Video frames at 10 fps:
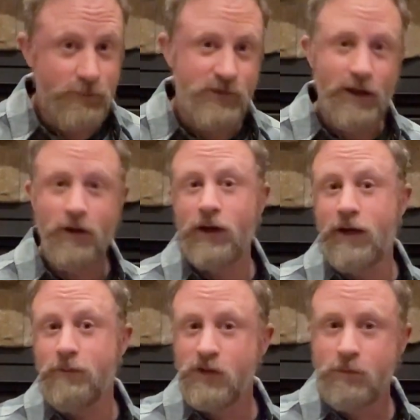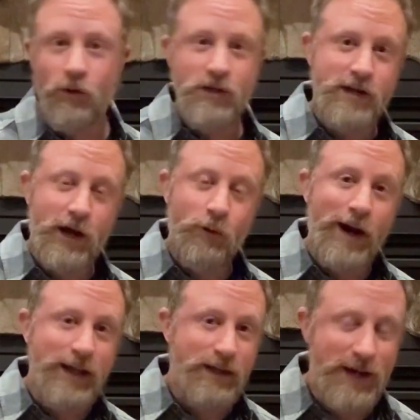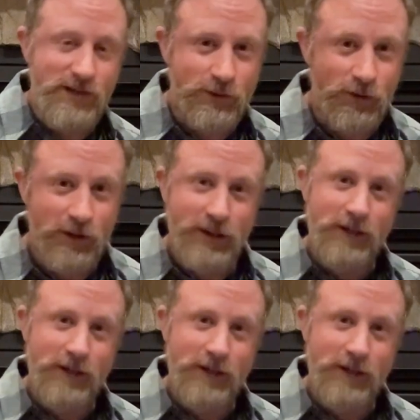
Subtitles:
Say, okay, this boy is now riding a bicycle.